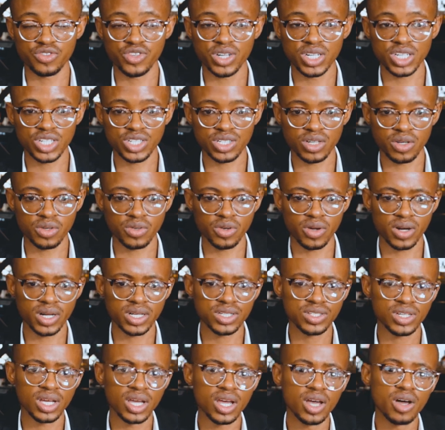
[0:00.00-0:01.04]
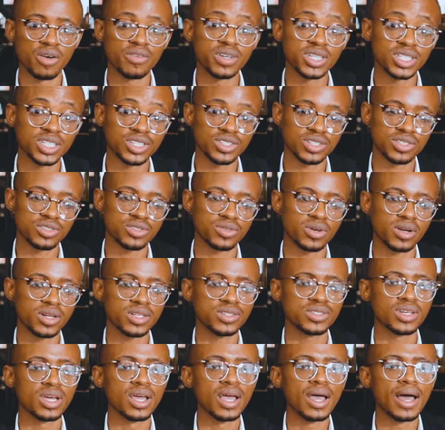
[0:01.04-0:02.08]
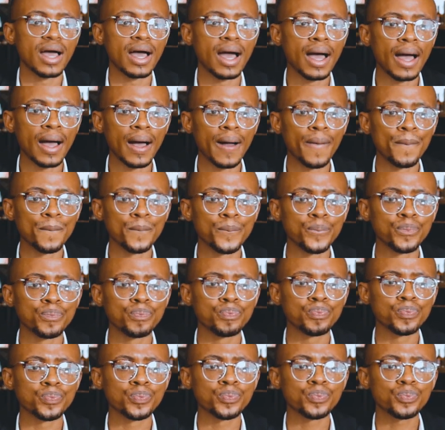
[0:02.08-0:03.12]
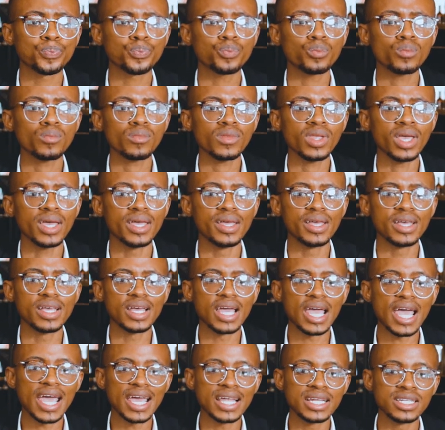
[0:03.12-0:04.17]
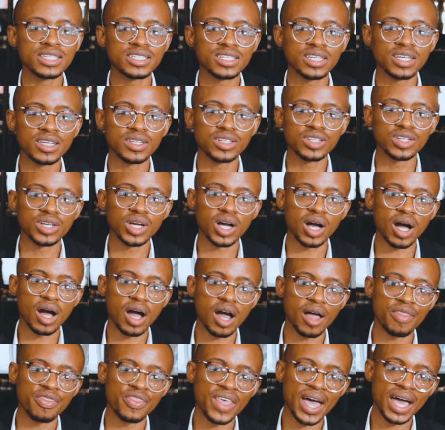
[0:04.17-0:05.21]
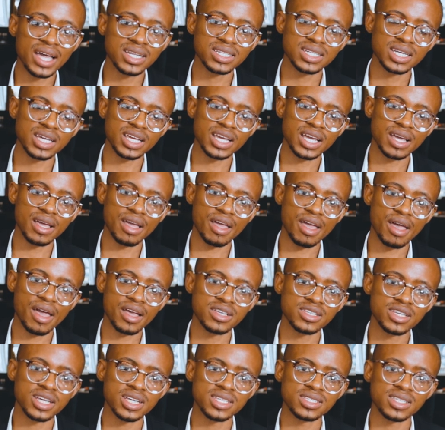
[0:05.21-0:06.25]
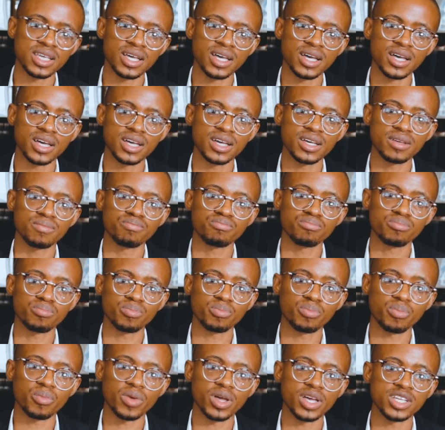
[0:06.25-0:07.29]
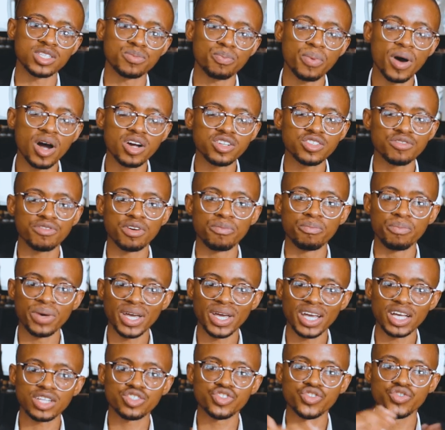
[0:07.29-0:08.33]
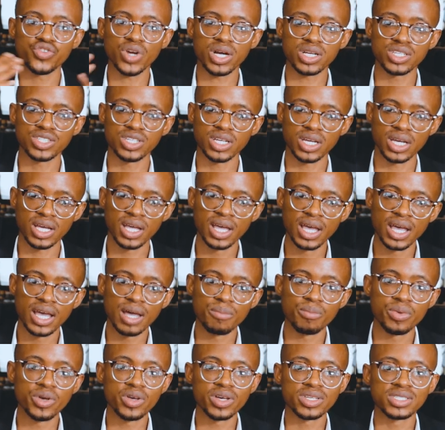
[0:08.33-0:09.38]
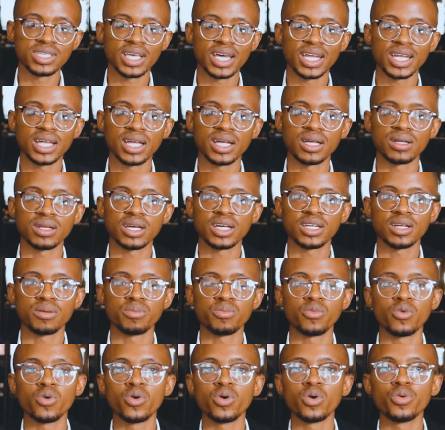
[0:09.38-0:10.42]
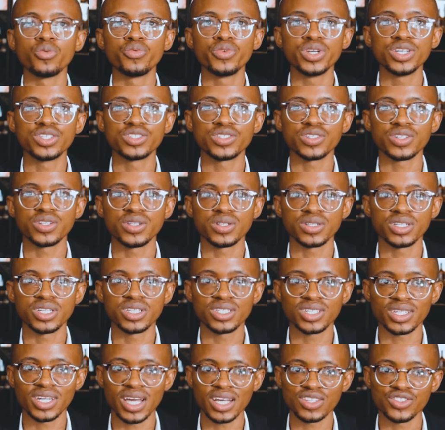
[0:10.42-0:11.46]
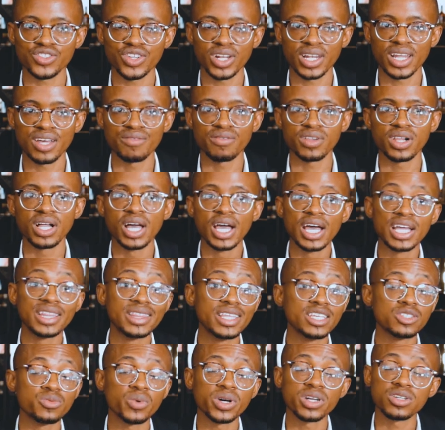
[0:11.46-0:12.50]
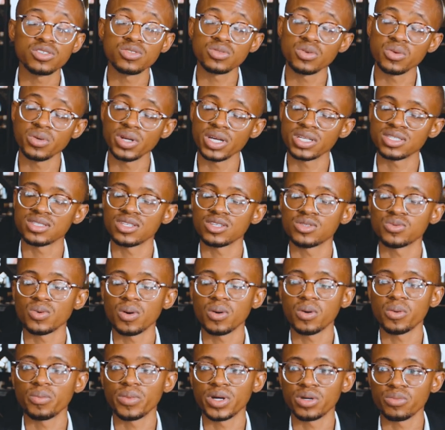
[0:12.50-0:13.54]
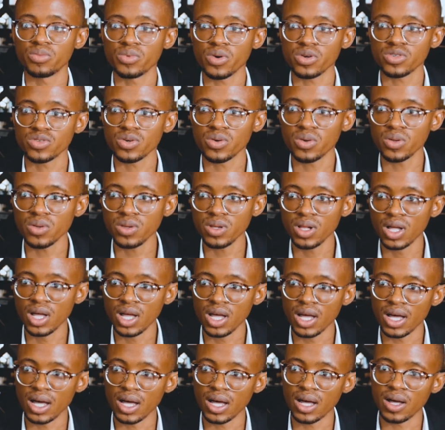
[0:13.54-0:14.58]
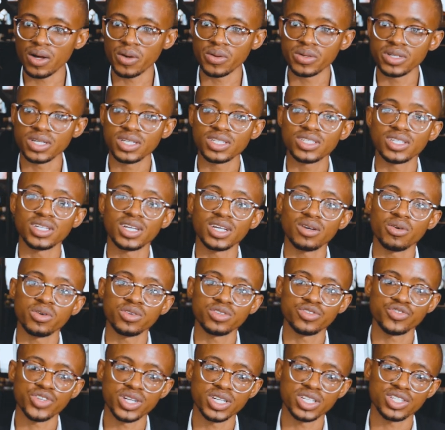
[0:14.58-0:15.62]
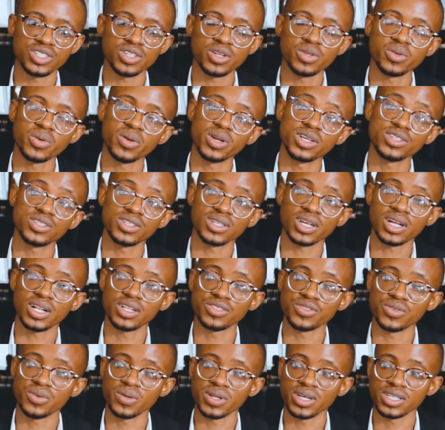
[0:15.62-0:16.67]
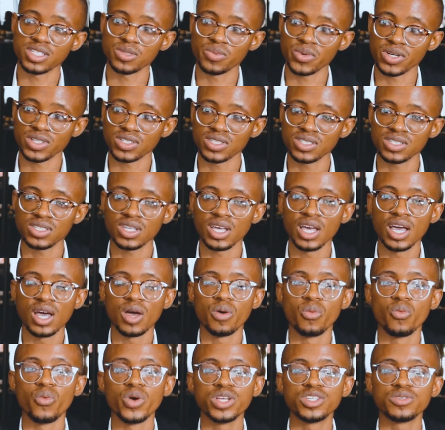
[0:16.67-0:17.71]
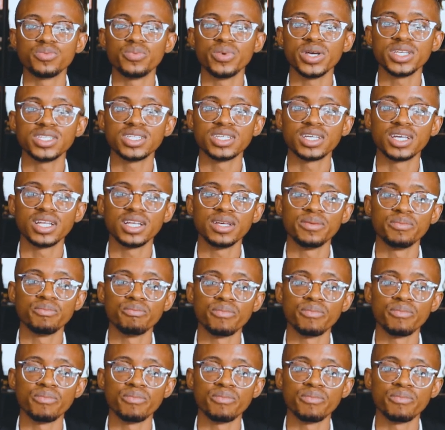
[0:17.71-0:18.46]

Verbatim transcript: traditional knowledge, indigenous knowledge, mm. um, and that uh, is a is part of a bigger structure because at a, at a more regional international level there's what is known as the Swakopmund Protocol mm-hmm. uh, on internet on traditional knowledge and cultural expressions, which basically